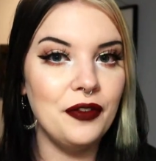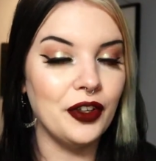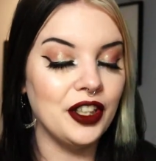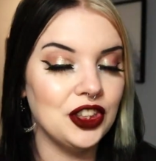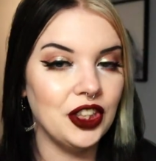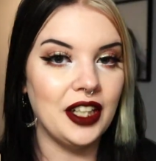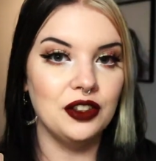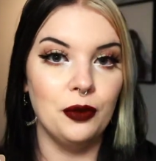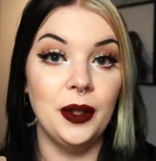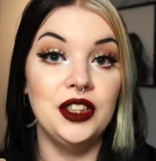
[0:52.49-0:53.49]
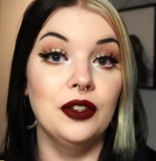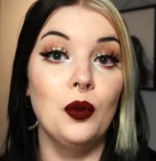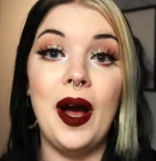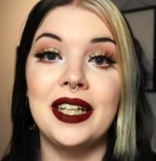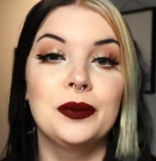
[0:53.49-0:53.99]
If you're interested, I do have a bunch
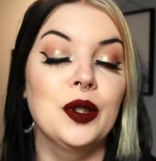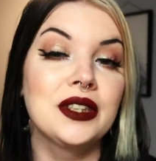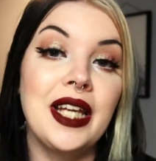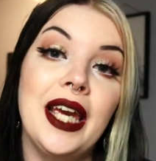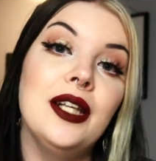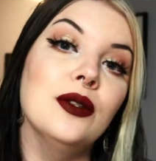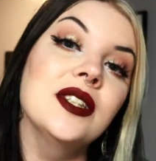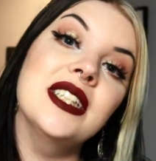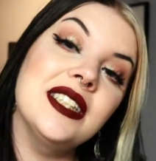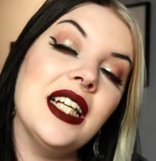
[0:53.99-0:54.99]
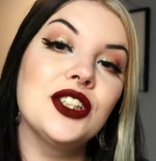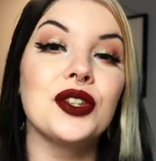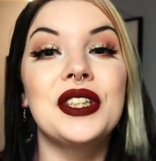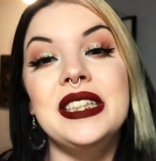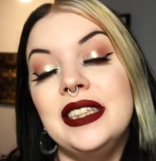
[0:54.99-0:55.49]
of wax melts, candles,
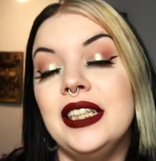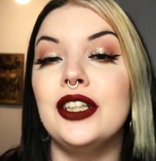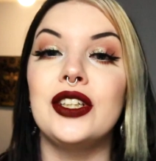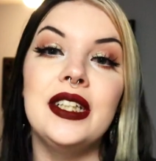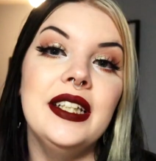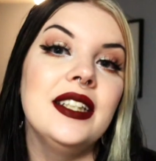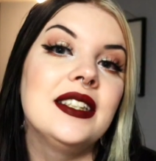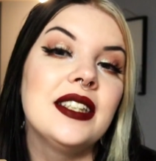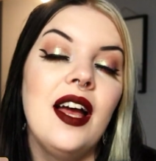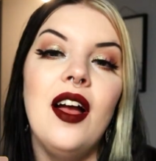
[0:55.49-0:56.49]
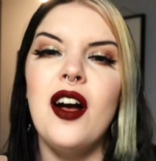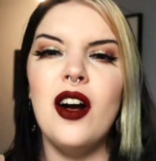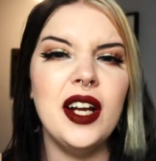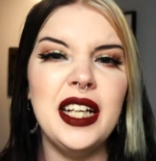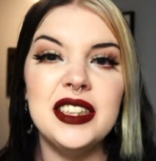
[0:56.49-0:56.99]
accessories, earrings,
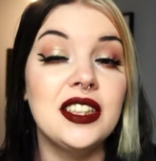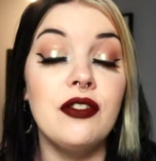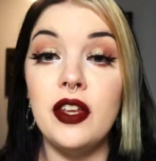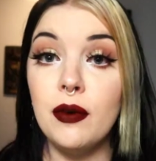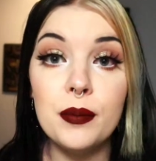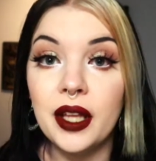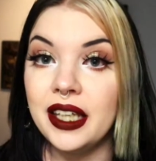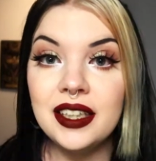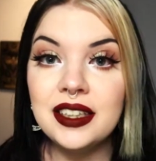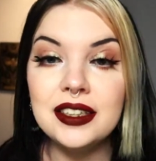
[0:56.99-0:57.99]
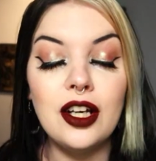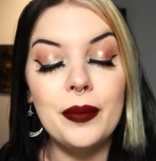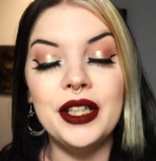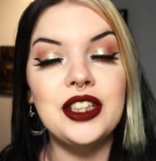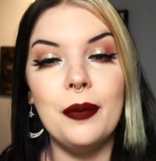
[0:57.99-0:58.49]
all kinds of stuff, even blankets
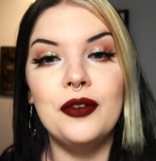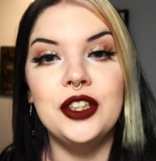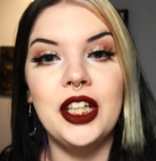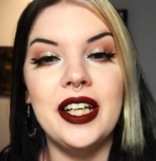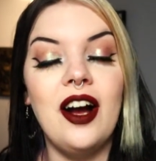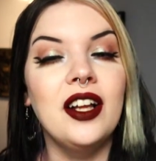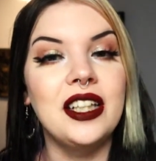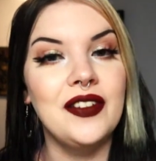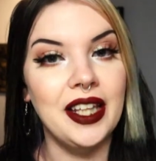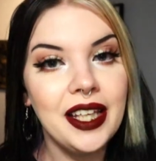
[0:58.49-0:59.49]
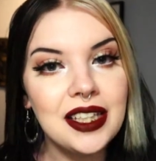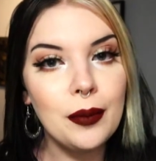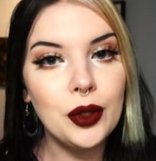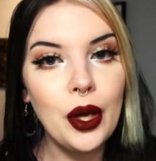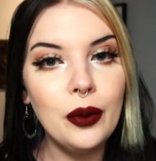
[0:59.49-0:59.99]
on my shop. If you want to check it out, I'll leave it linked
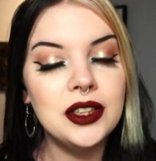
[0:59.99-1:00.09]
down below.